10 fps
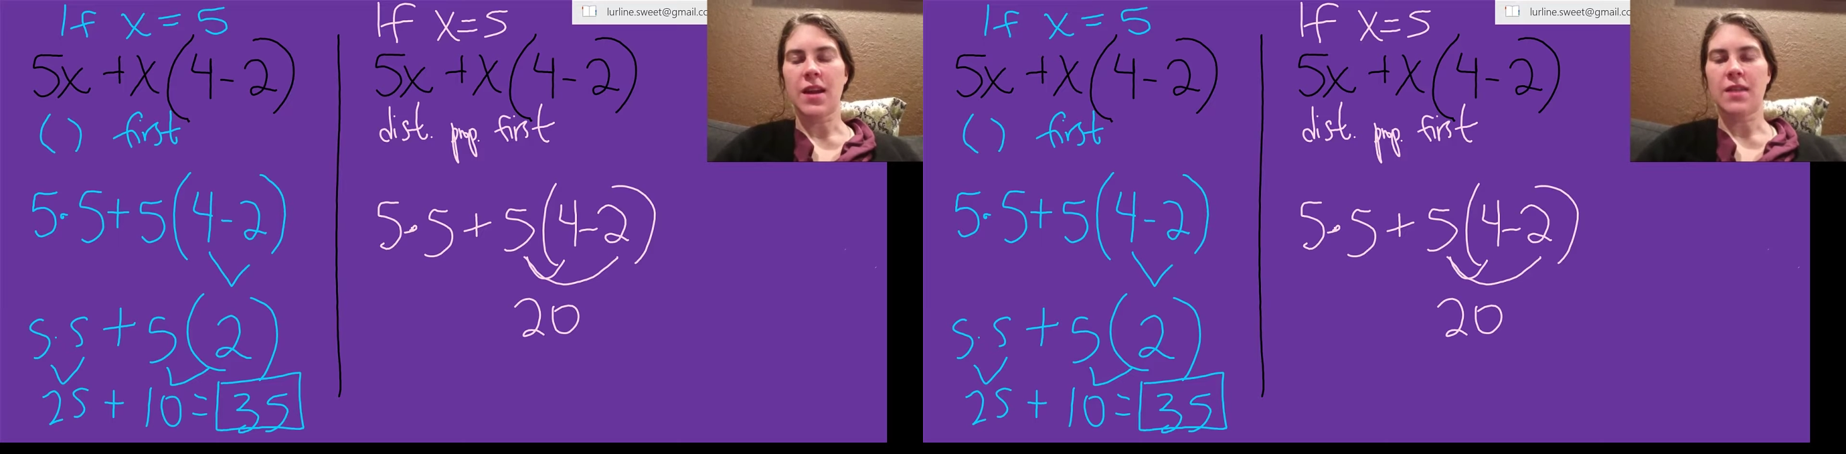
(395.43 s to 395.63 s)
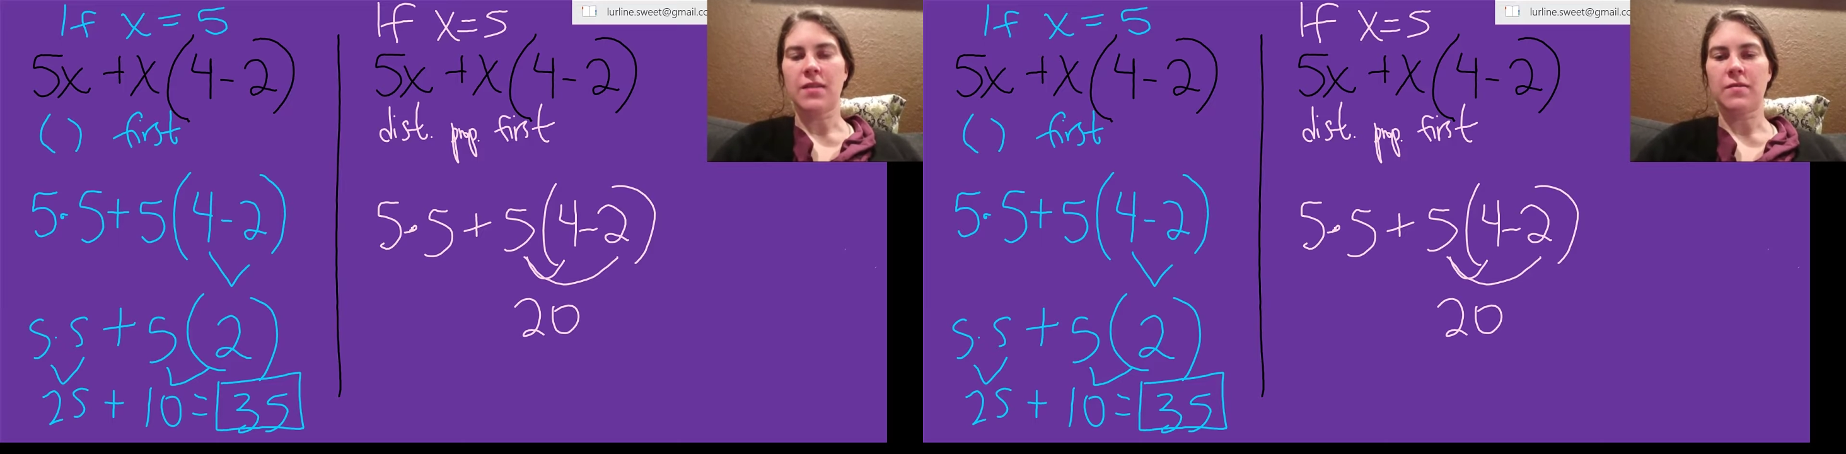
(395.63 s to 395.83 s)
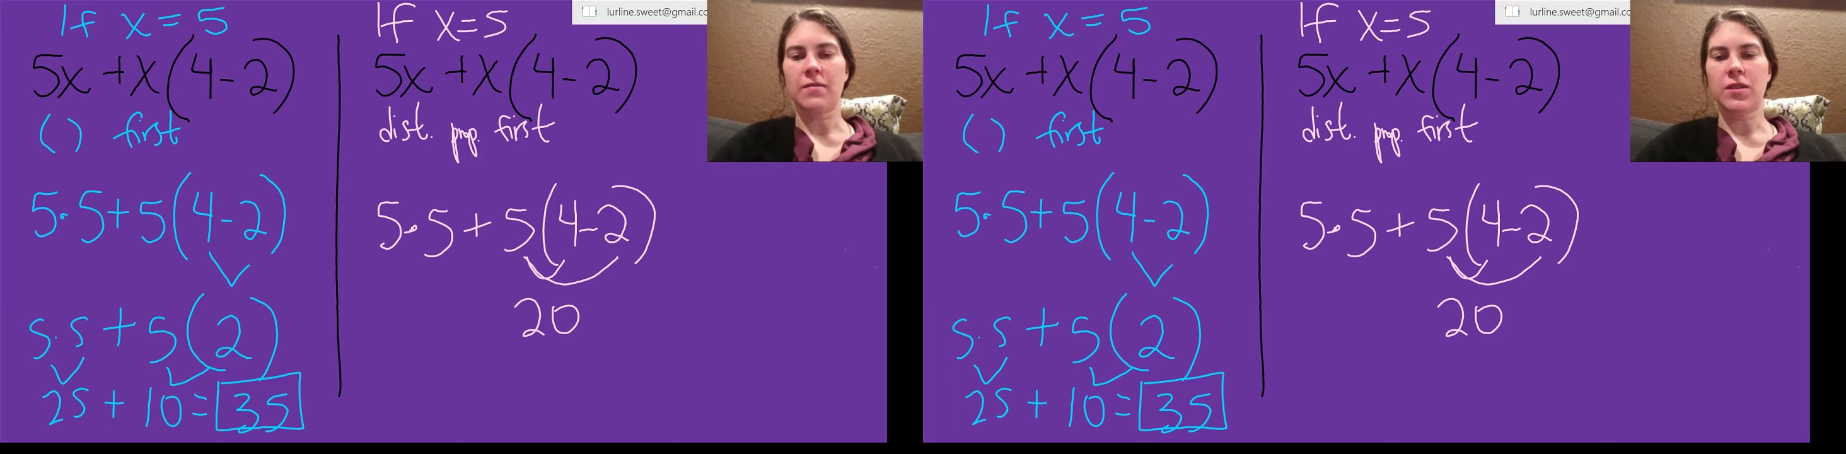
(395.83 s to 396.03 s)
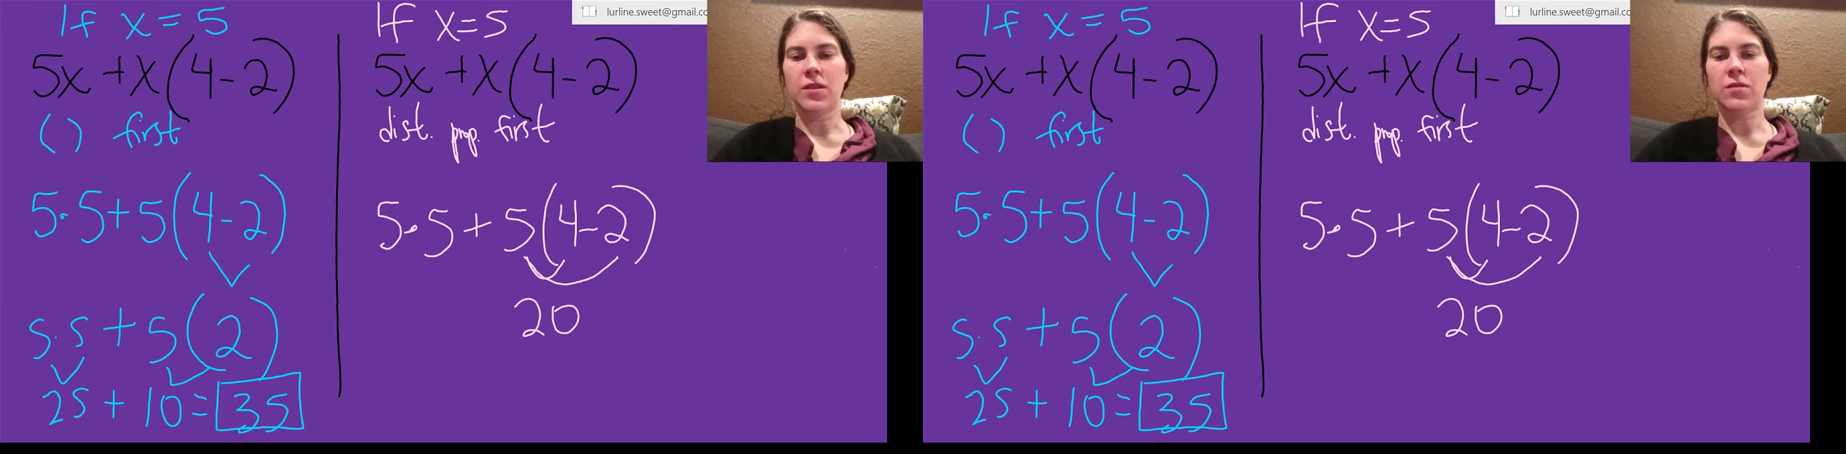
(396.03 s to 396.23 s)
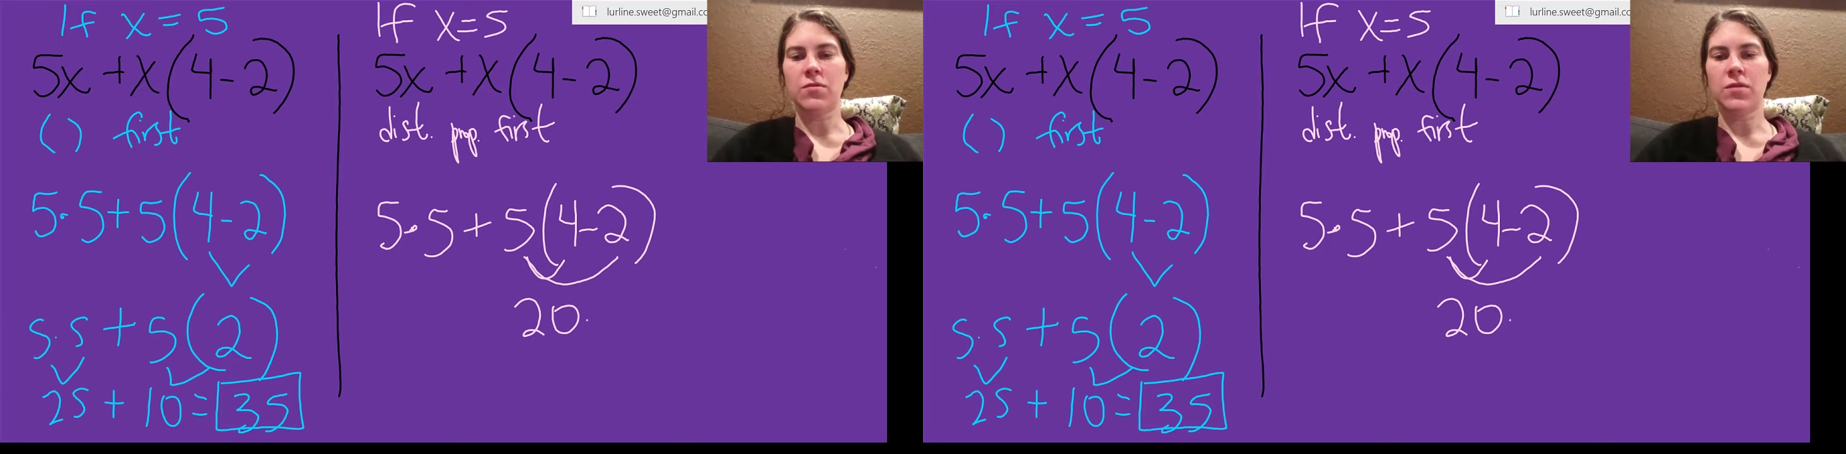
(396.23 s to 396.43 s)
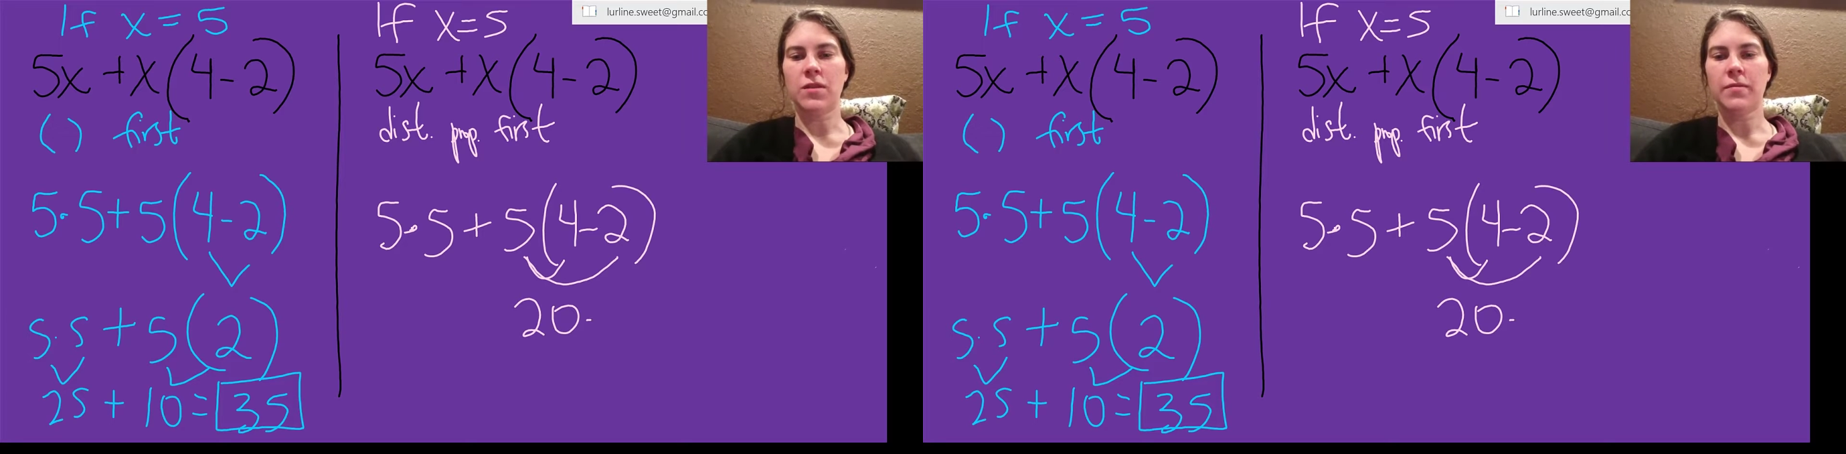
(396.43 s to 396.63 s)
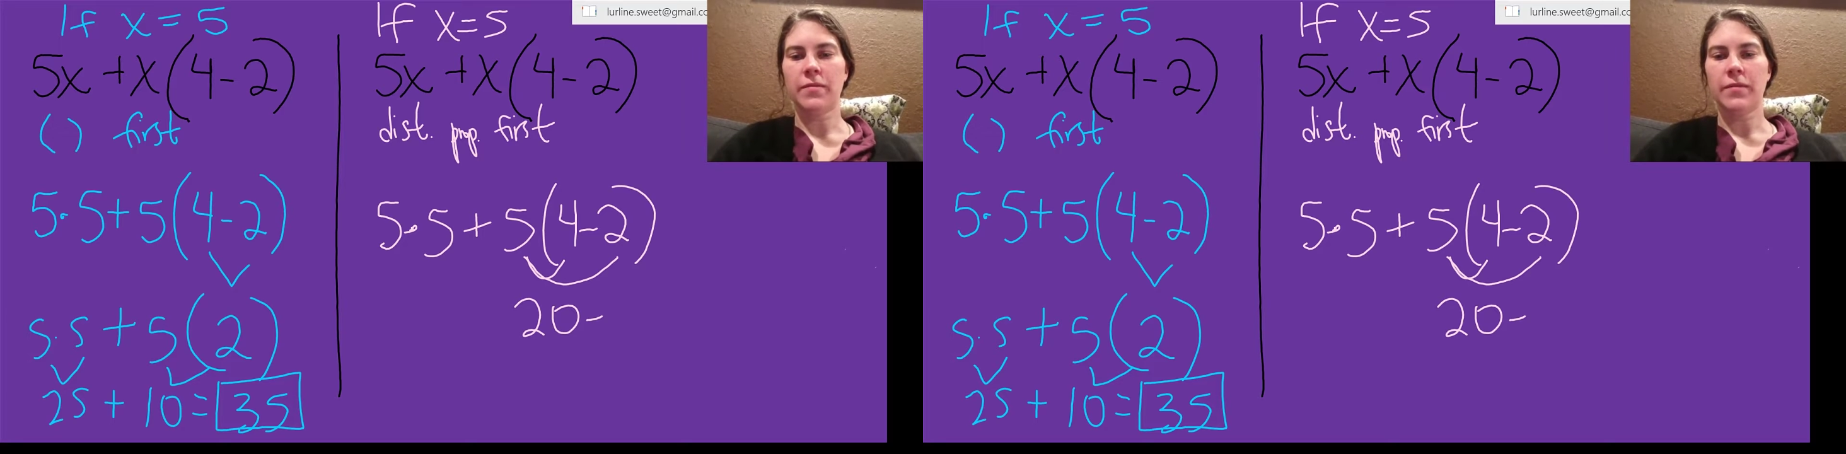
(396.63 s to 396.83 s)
negative 2